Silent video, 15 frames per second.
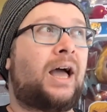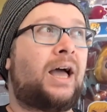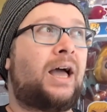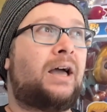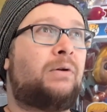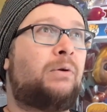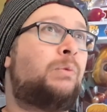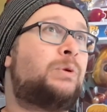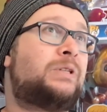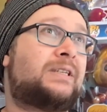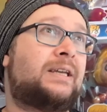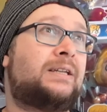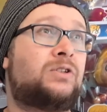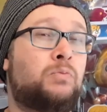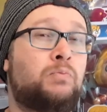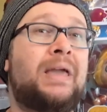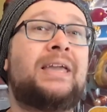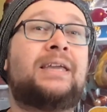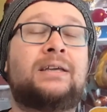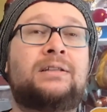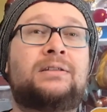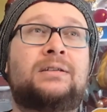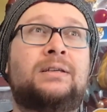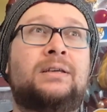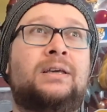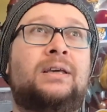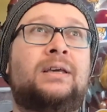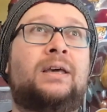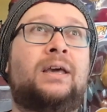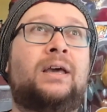uh, I would say, to make it
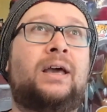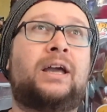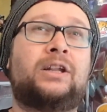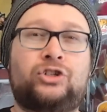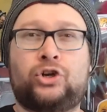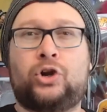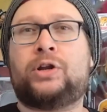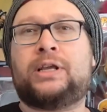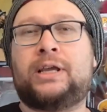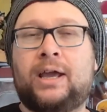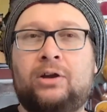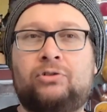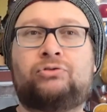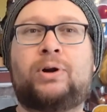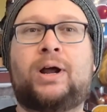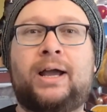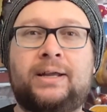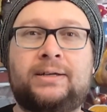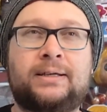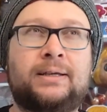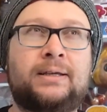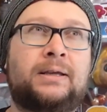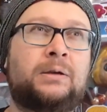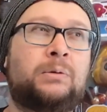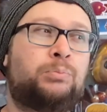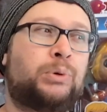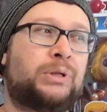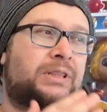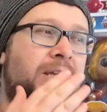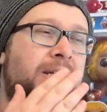a journey, a ride
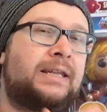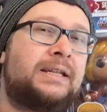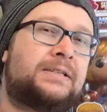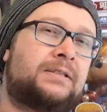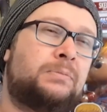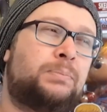but there needs to